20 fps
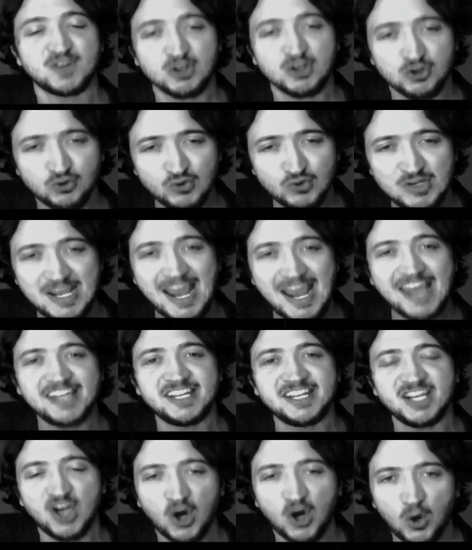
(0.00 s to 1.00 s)
for
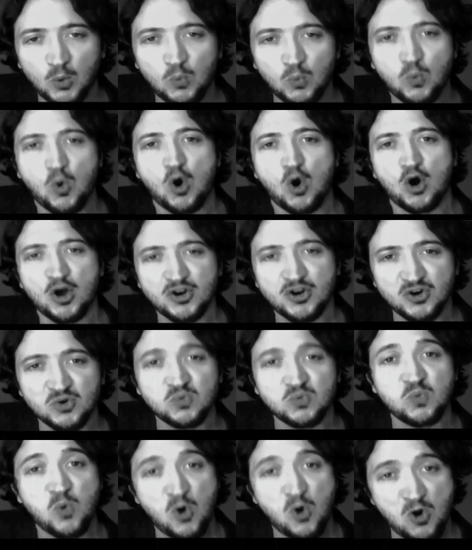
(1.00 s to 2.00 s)
creating a
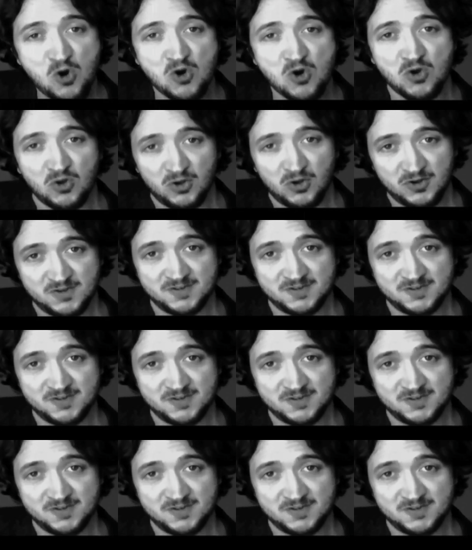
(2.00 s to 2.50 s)
water world.